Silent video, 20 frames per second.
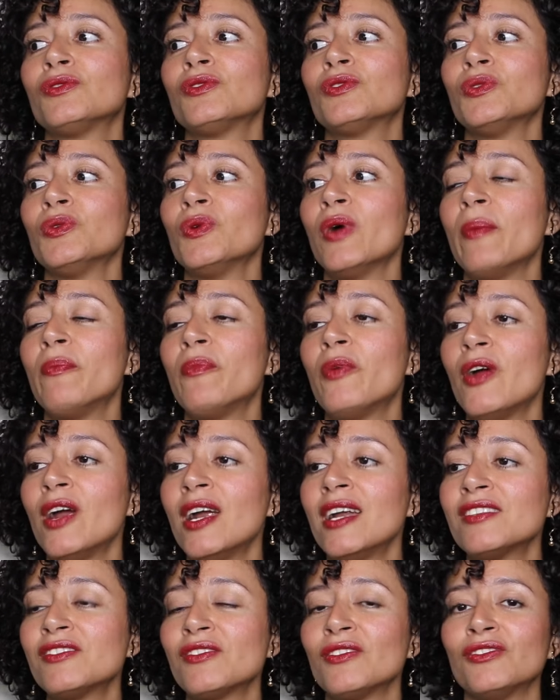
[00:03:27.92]
to a
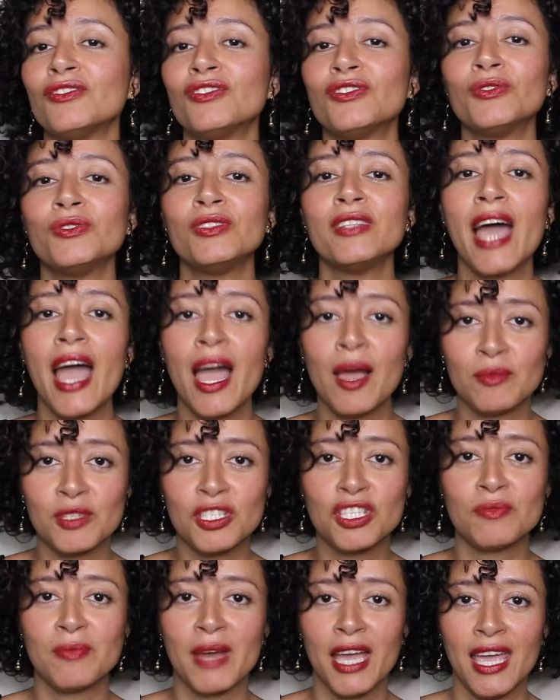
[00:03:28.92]
person to
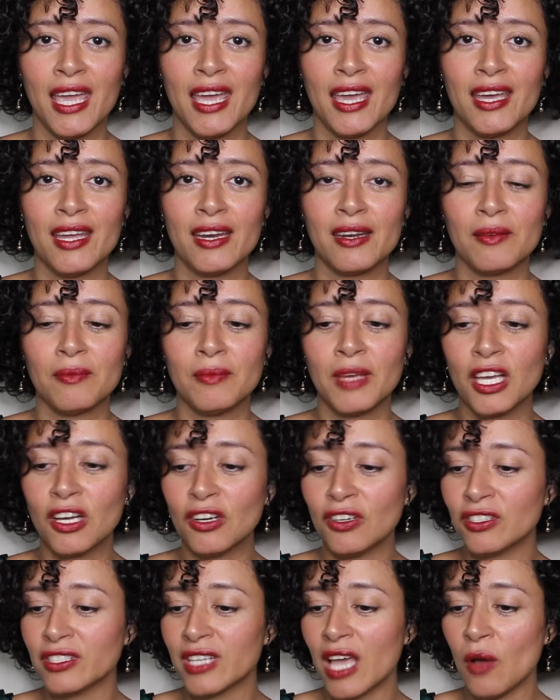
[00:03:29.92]
damage my hair
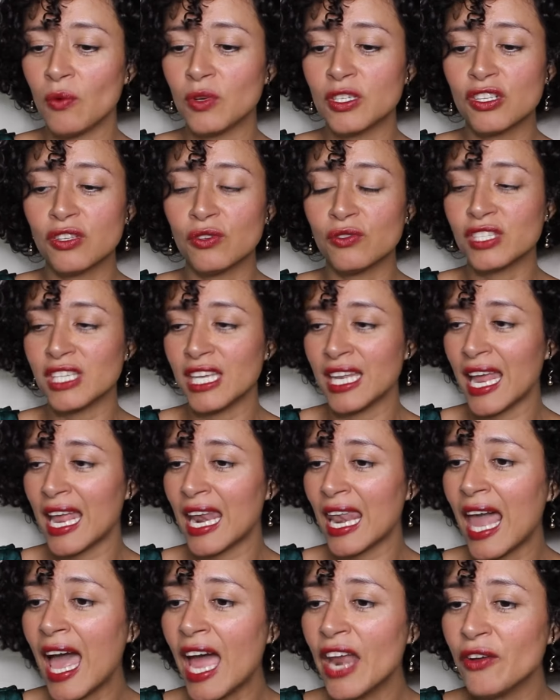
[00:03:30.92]
because I was losing a
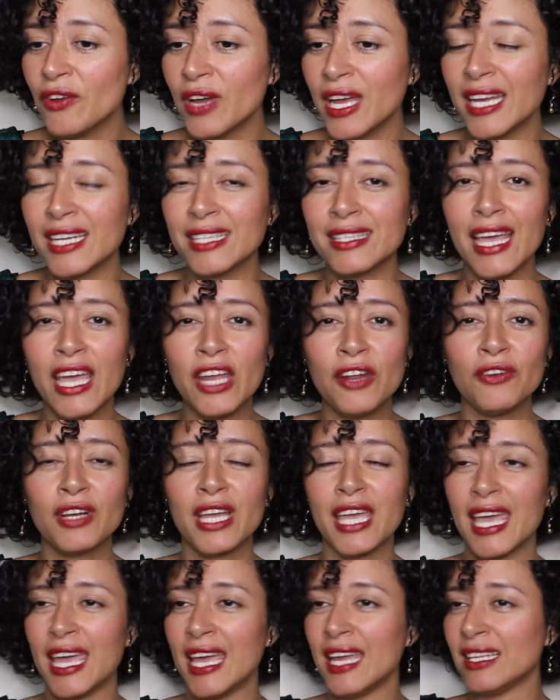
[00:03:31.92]
lot of hair. They don't
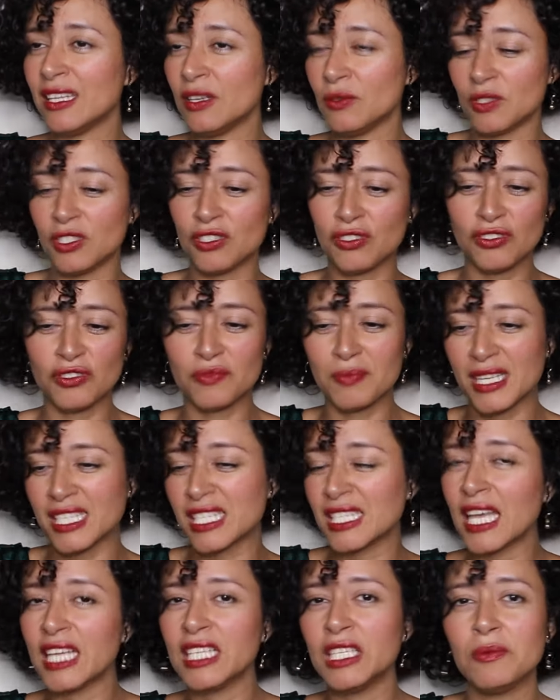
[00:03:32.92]
care. They was just
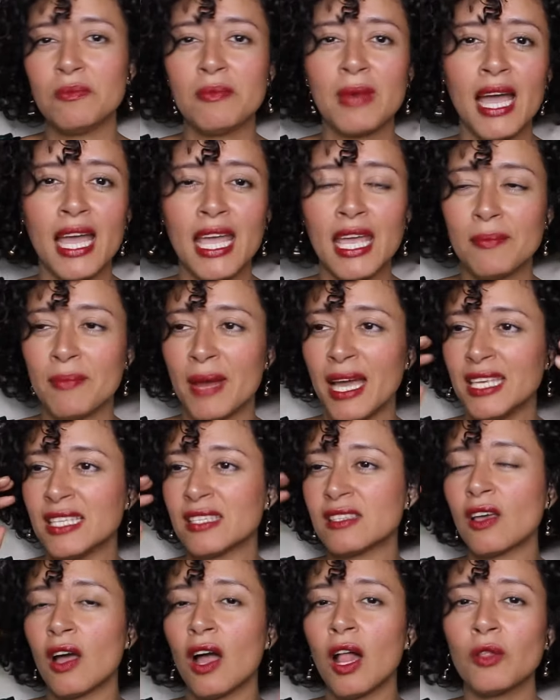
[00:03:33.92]
massaging my, my
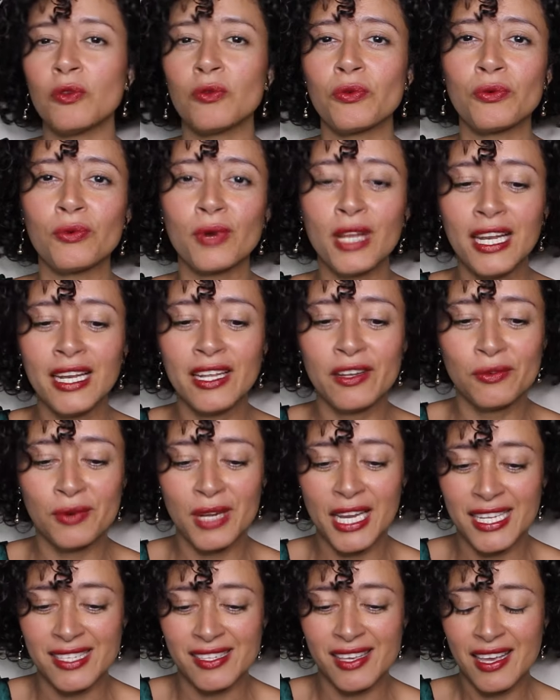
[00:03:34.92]
scalp really,
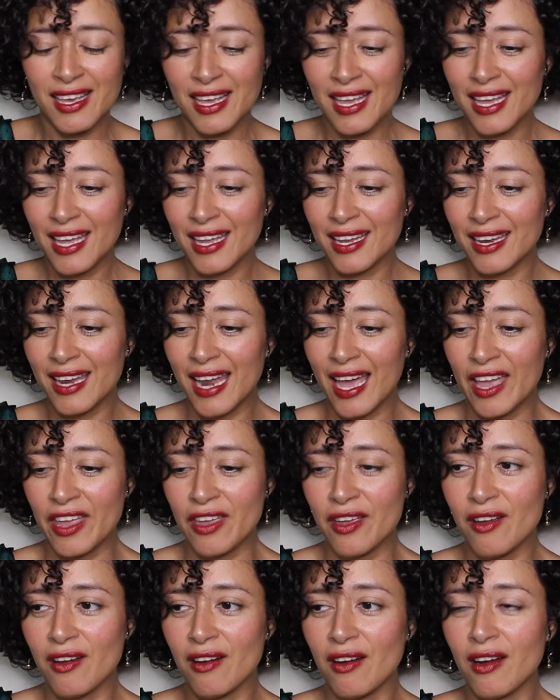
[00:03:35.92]
really like